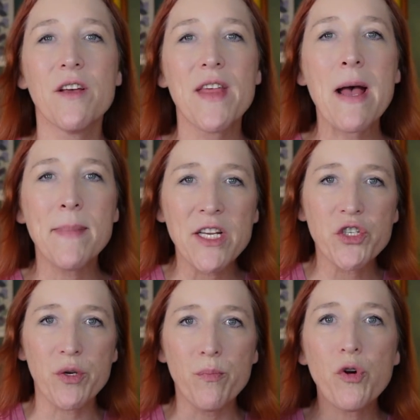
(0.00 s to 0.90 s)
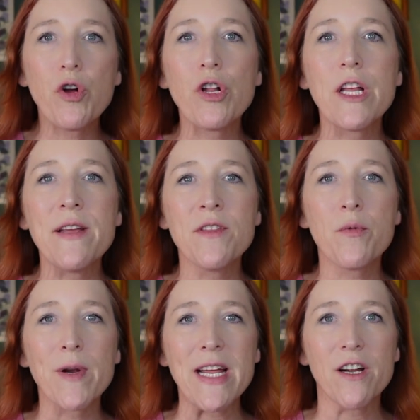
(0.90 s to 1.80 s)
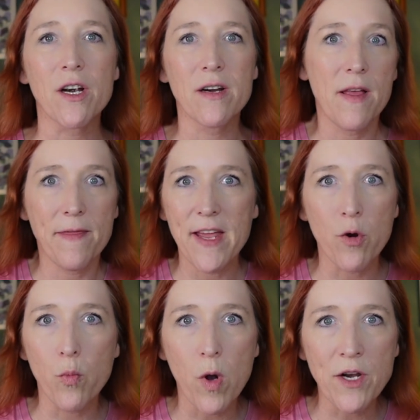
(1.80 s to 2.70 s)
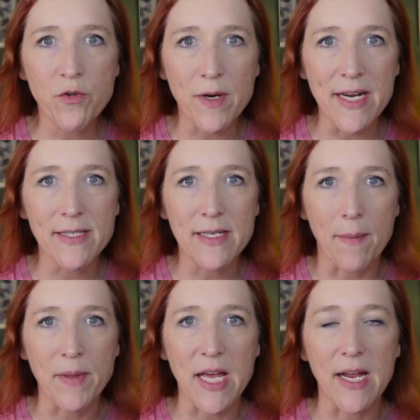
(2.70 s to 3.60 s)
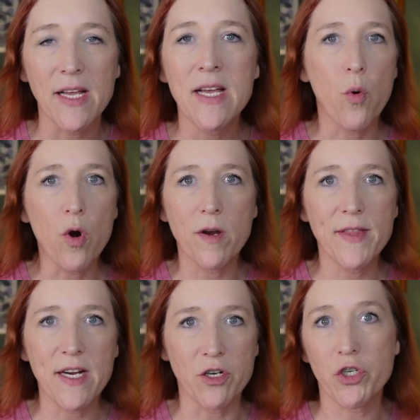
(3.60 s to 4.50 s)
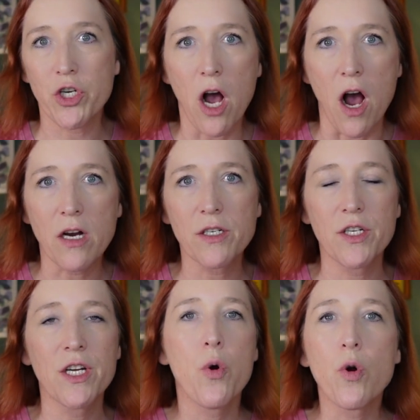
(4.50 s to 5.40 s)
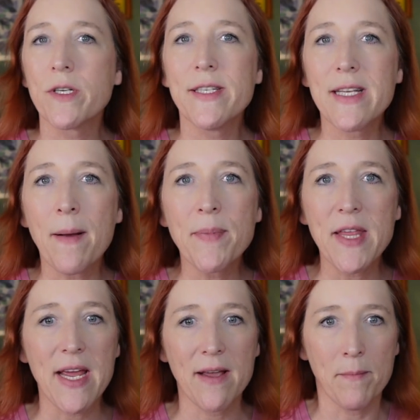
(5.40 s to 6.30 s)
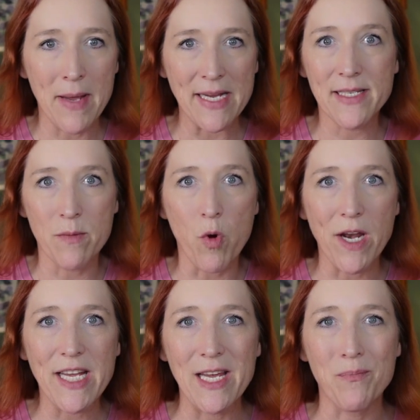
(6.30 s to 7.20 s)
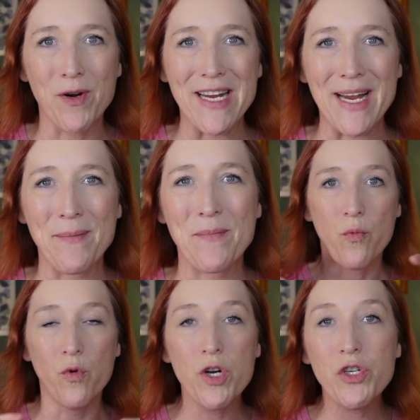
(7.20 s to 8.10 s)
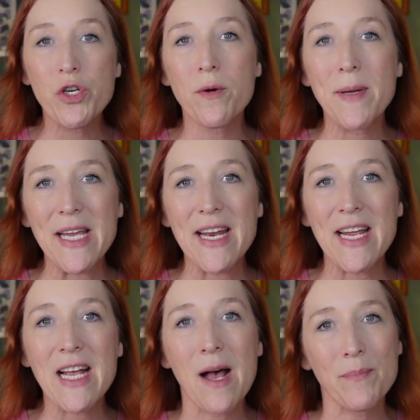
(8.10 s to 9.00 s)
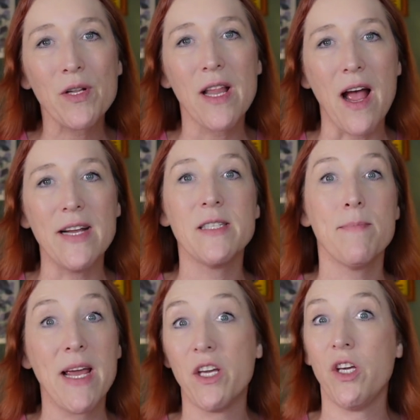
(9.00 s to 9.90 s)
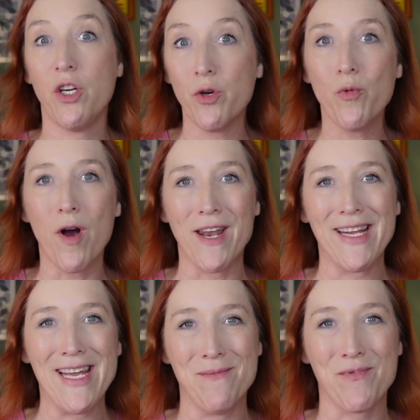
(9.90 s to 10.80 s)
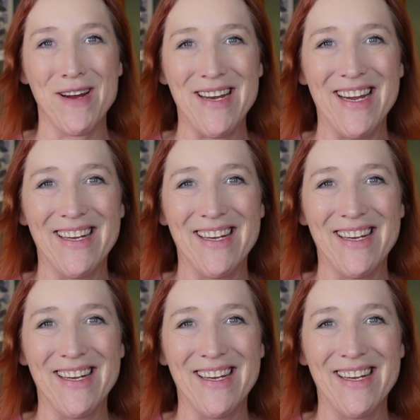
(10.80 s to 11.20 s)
that means you pull in the reader, they're wondering something, or they're shocked, or something makes them want to keep reading. Would your beginning couple lines make you want to keep reading?